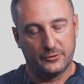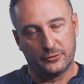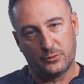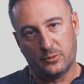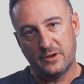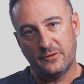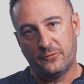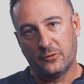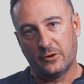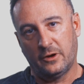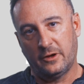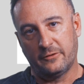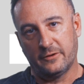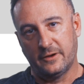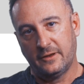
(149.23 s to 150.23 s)

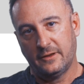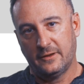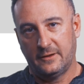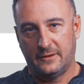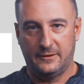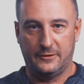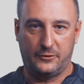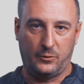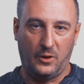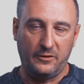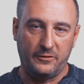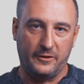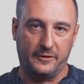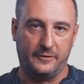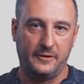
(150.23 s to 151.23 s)
$2,400 and
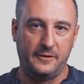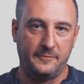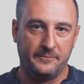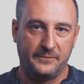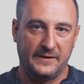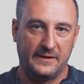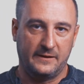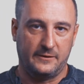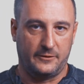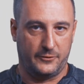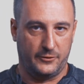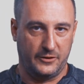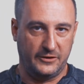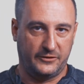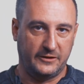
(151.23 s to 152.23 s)
$1,200,
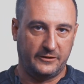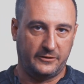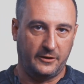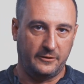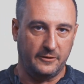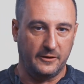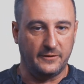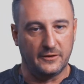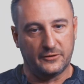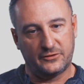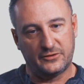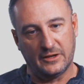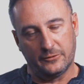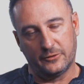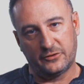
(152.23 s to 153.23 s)
$3,600. The
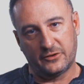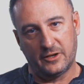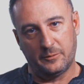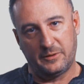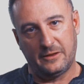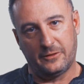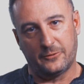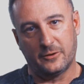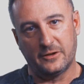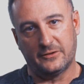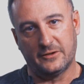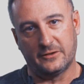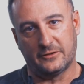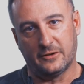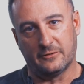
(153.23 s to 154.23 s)
seller's going to pay
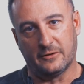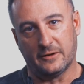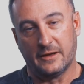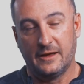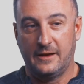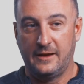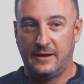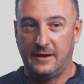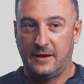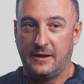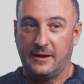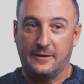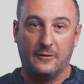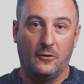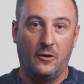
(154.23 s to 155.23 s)
$3,600.
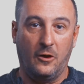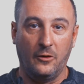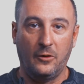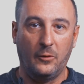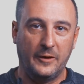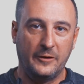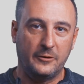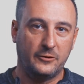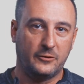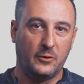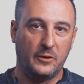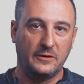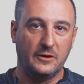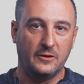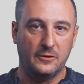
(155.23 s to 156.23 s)
Now, all the lender's
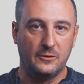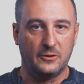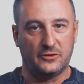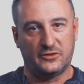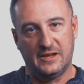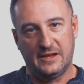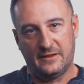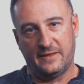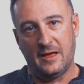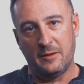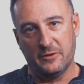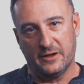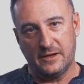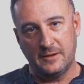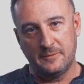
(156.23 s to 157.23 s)
going to do is take that
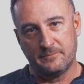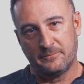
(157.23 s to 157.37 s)
money,